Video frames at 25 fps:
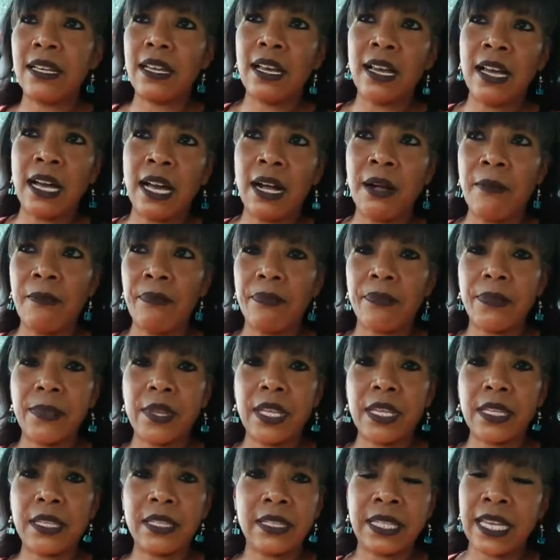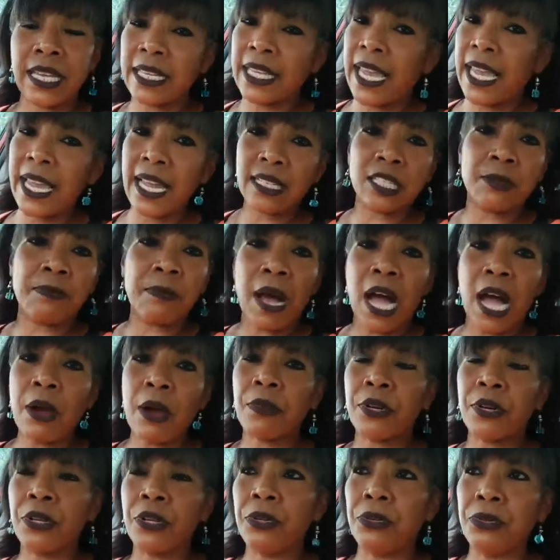You can't
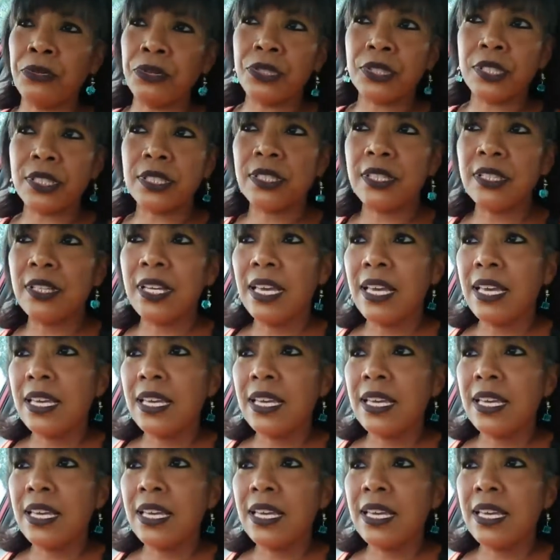spot reduce.